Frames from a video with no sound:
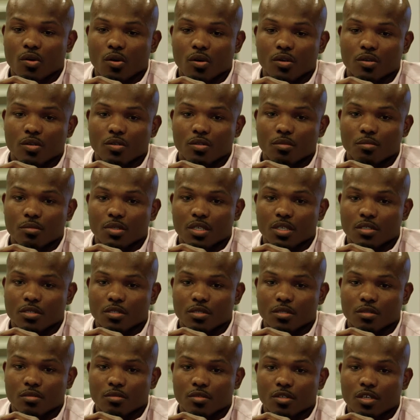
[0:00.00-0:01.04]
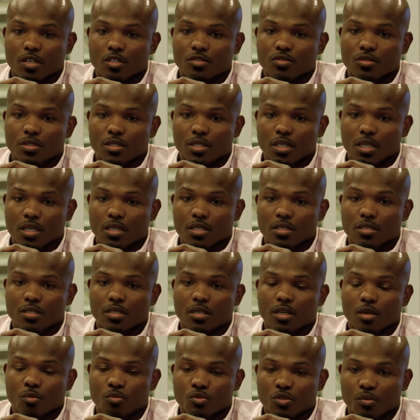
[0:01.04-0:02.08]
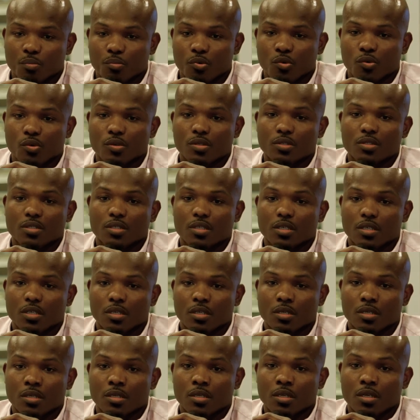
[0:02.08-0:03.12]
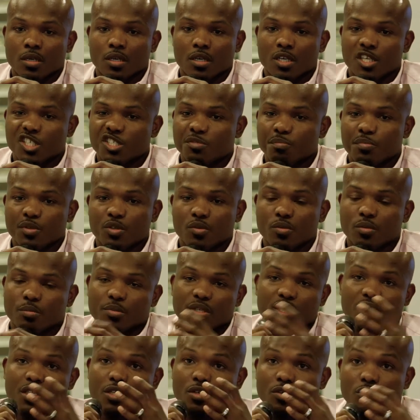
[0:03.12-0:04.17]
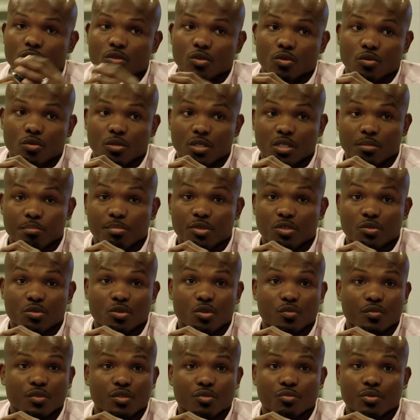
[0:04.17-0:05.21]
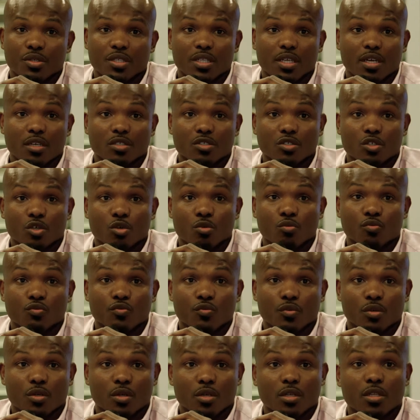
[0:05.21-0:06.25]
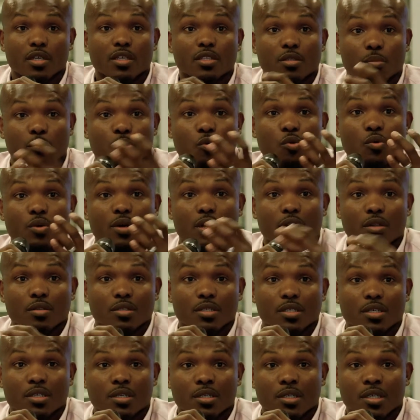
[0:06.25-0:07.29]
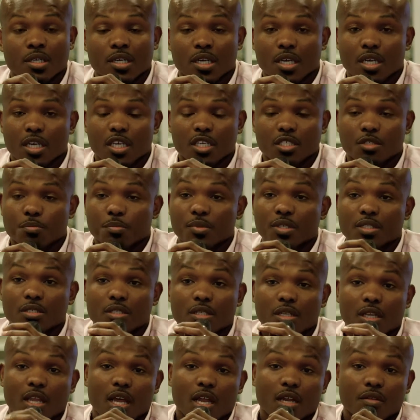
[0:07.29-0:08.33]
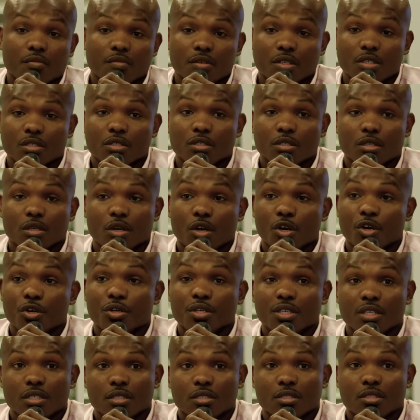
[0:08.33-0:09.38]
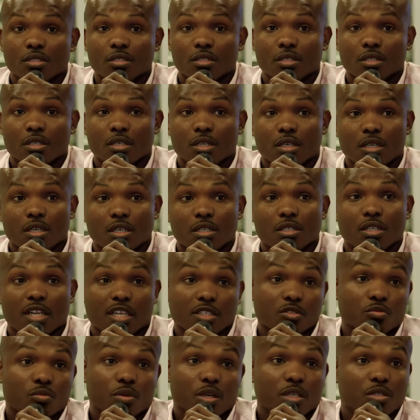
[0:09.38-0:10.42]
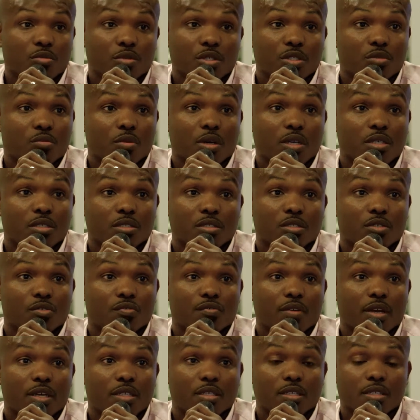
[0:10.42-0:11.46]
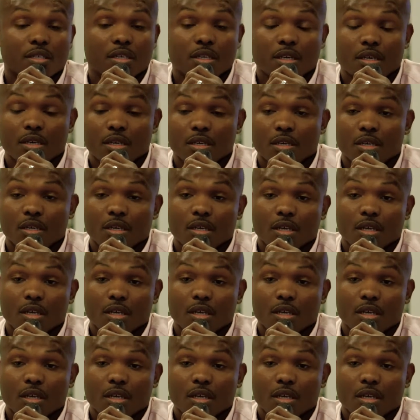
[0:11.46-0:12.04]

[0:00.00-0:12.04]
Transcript: heart on him. He has a country that he helps supports, and he's built. Many don't know he built over three thousand homes for like the poor out there. He spends a lot of his earnings. It, that's the reason why he's still fighting today.